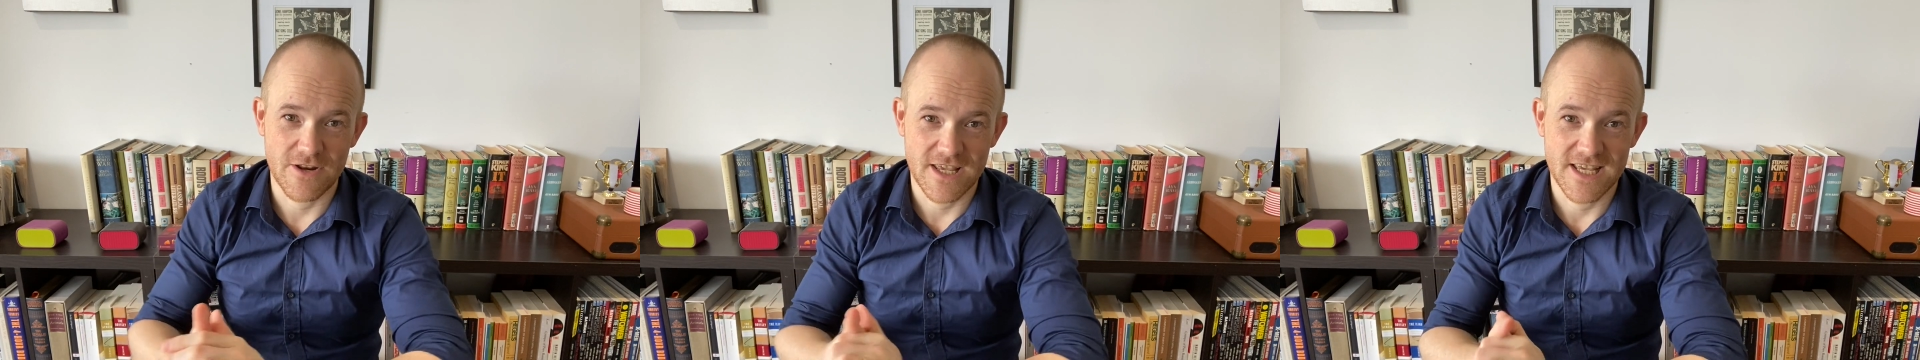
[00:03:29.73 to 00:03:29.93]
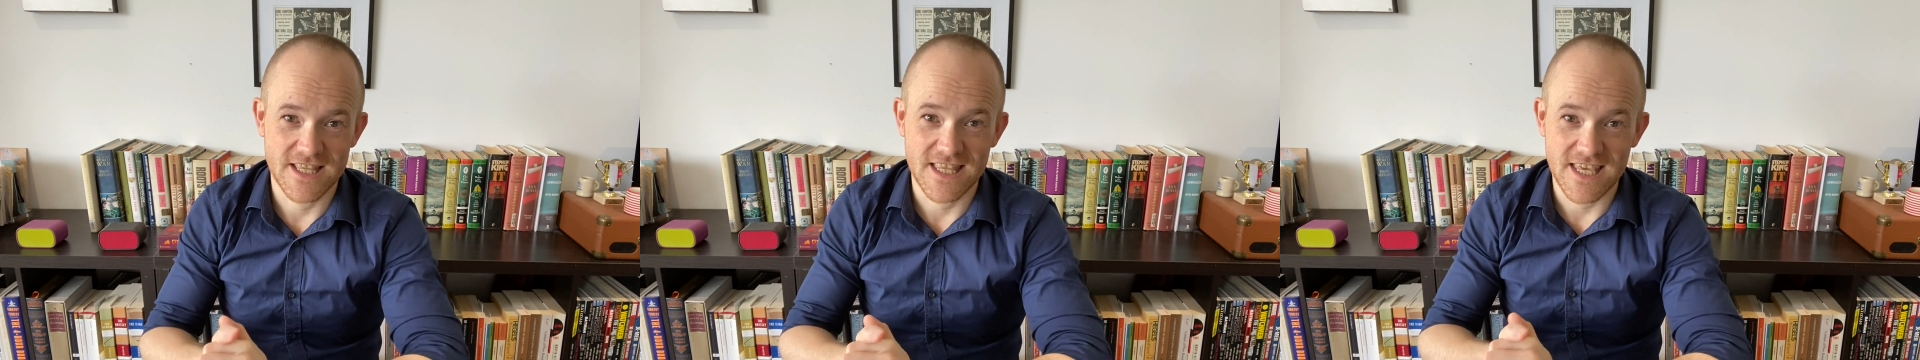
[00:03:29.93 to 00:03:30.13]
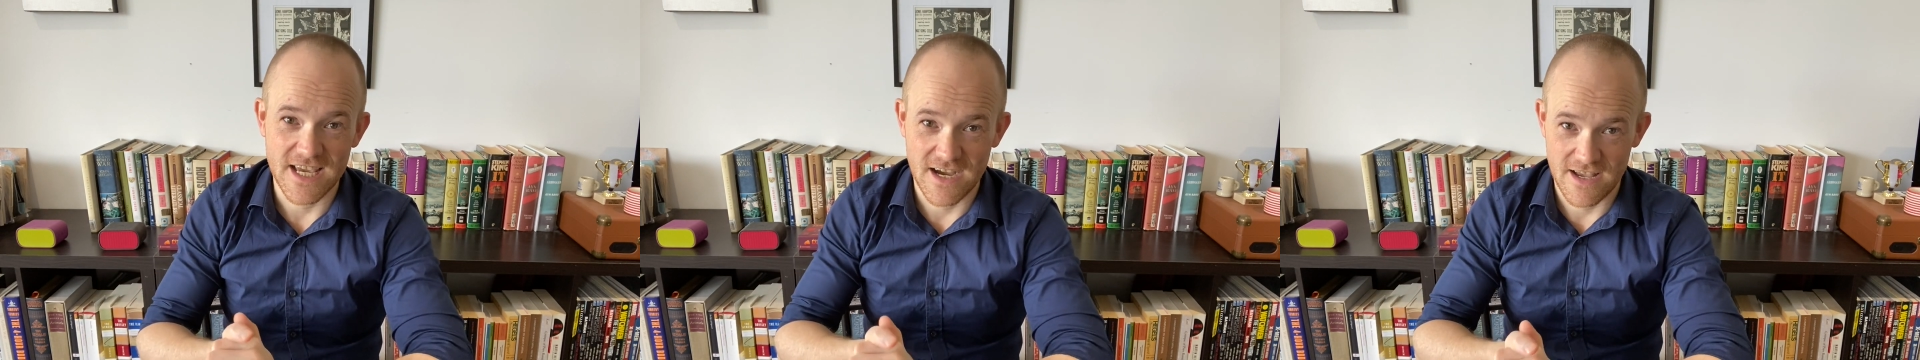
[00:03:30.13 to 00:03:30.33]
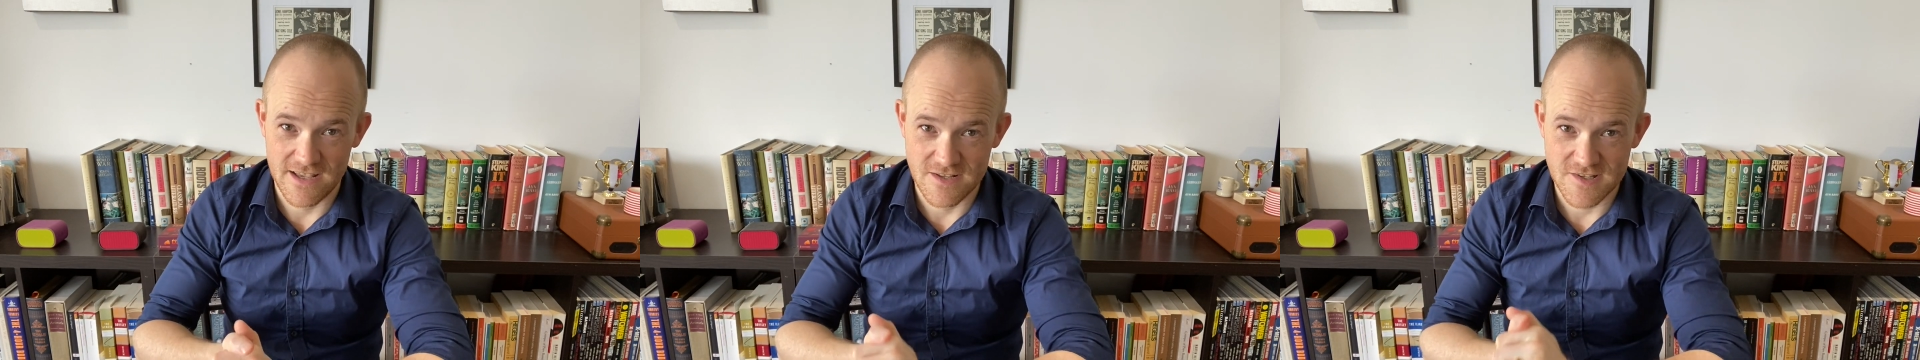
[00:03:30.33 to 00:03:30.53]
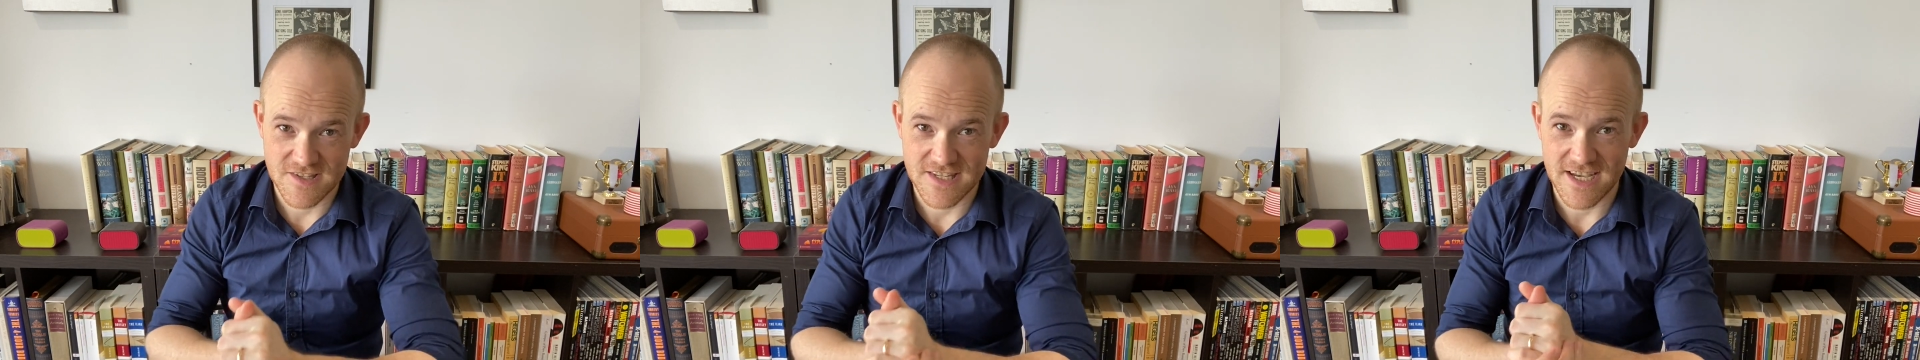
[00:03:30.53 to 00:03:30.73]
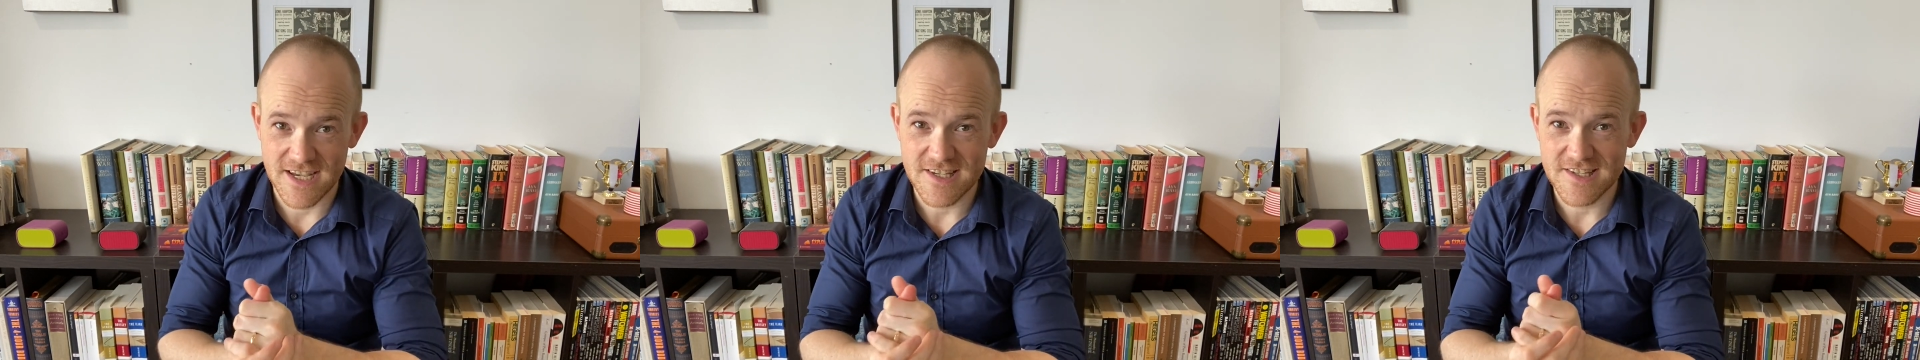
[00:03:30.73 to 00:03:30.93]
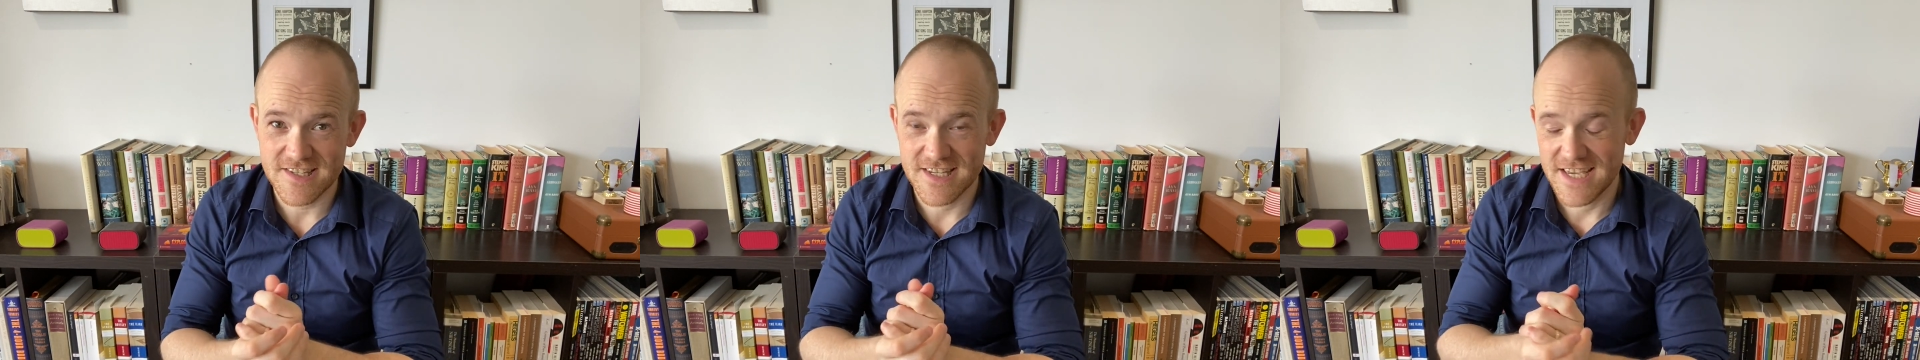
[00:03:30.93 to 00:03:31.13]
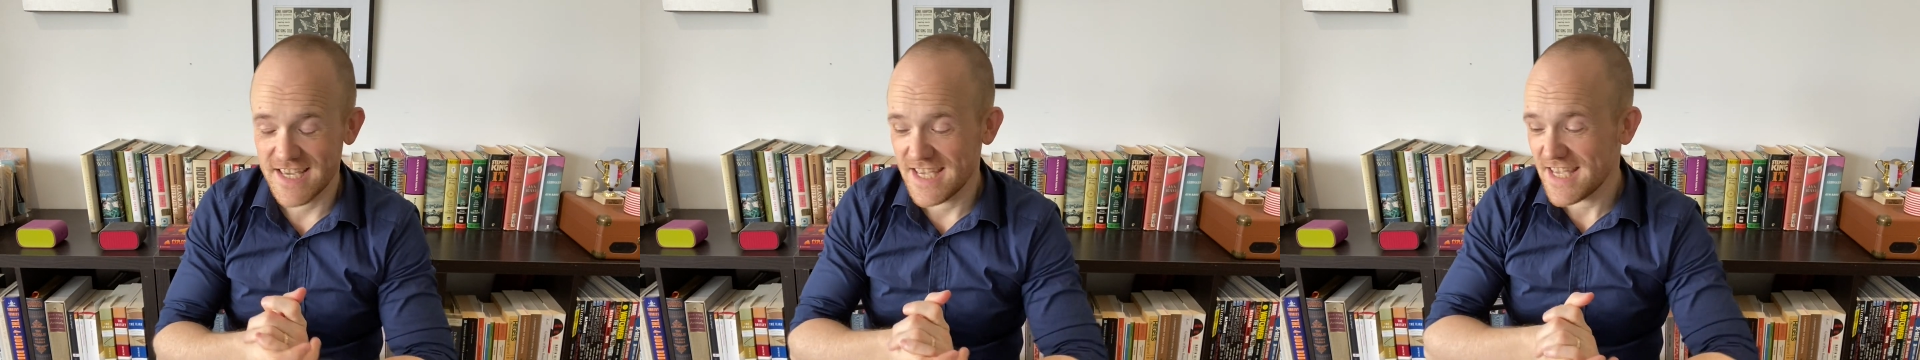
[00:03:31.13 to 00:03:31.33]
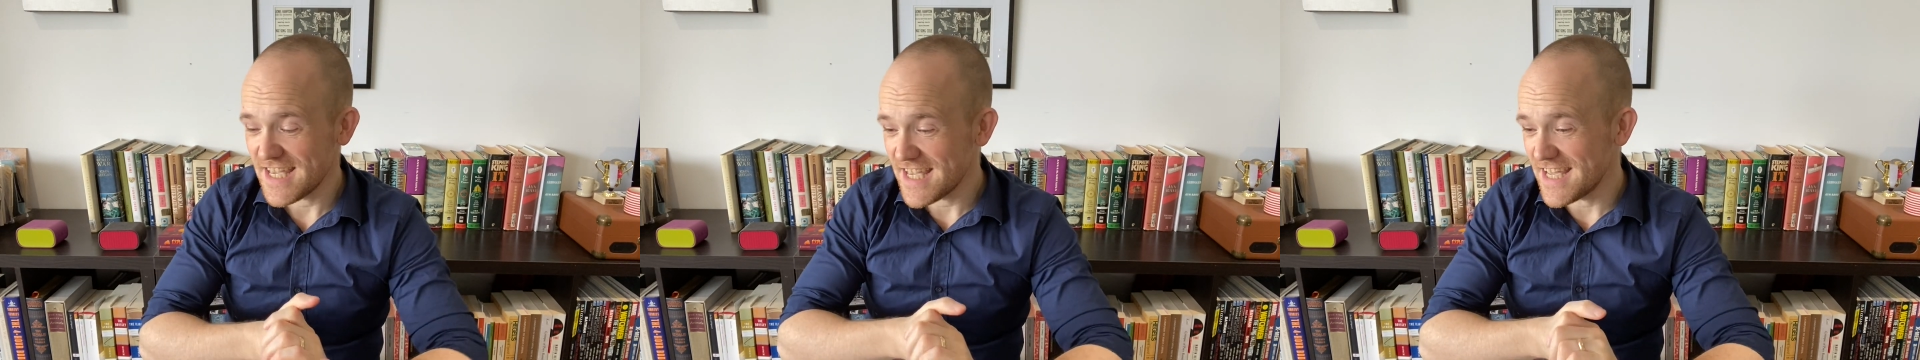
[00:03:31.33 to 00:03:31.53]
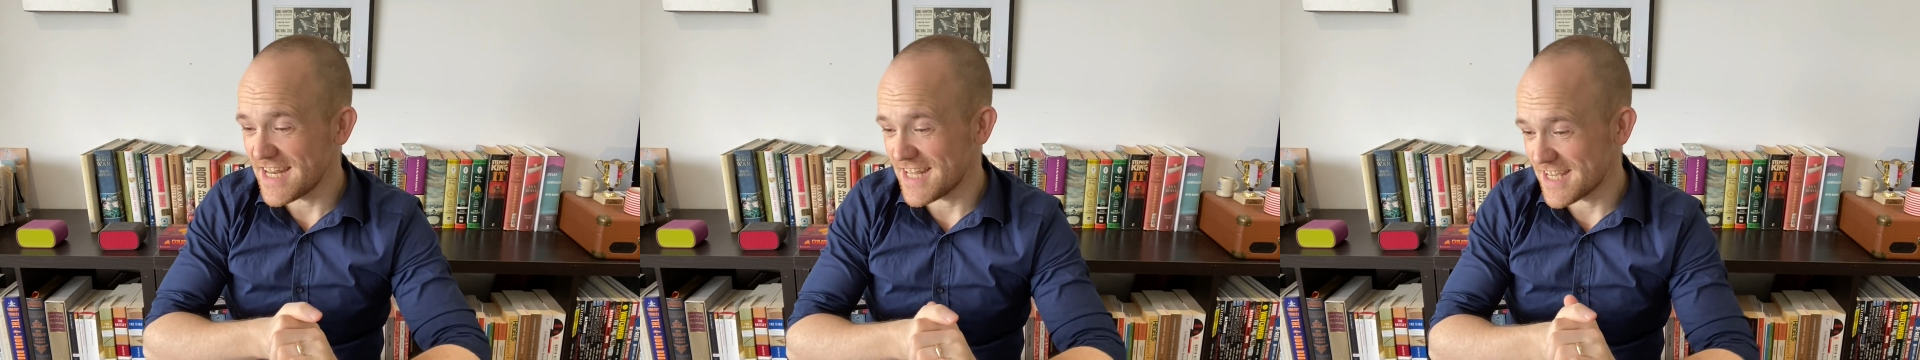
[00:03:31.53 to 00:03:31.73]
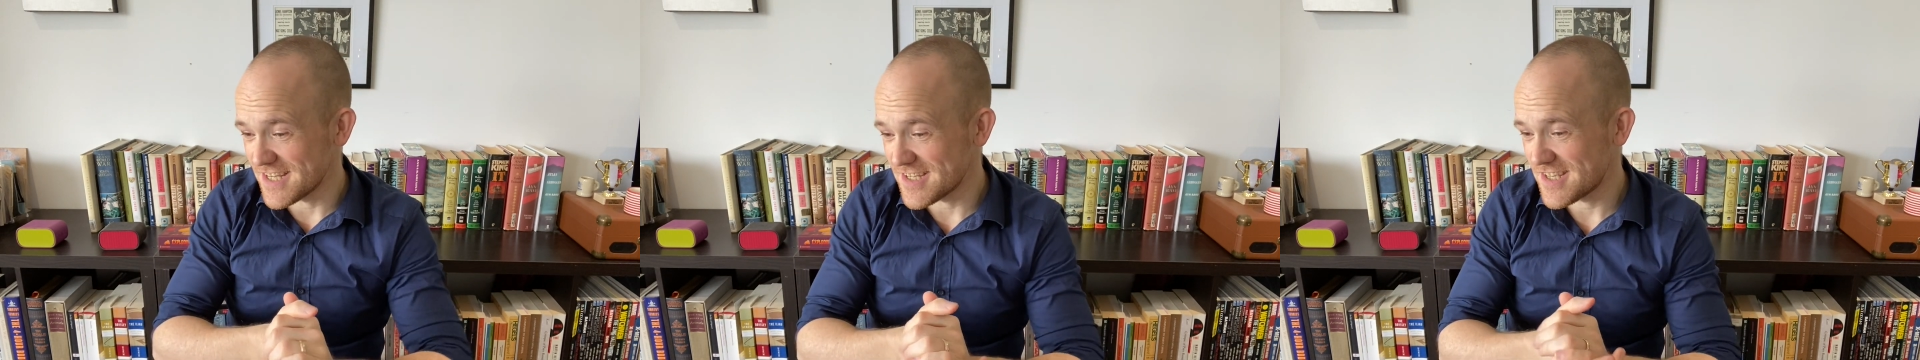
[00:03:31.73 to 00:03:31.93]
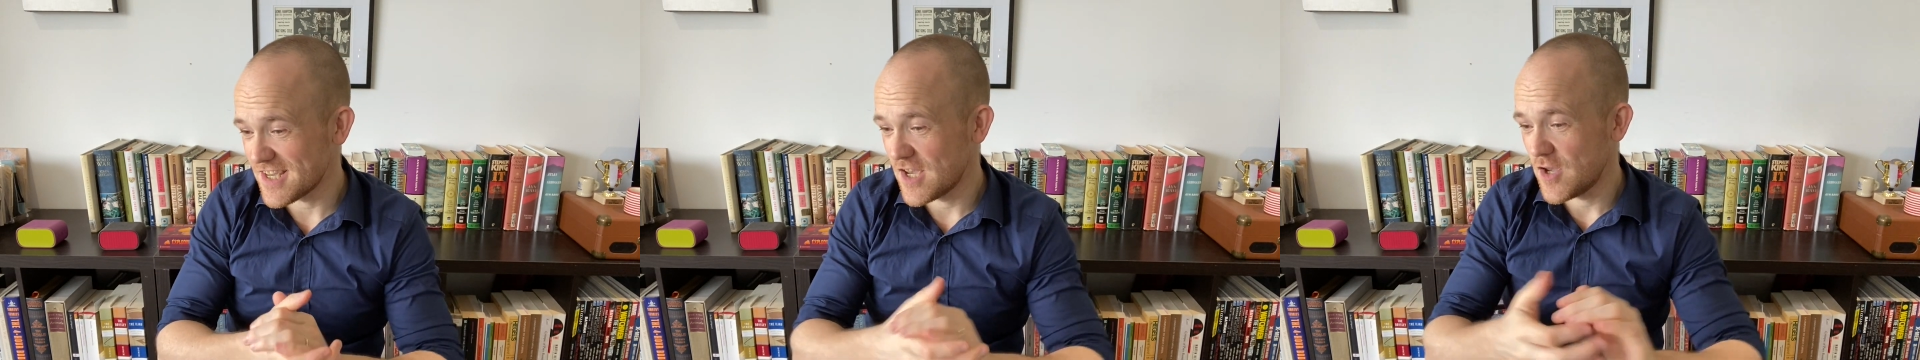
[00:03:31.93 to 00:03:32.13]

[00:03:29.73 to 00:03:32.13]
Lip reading: in the IELTS test, it is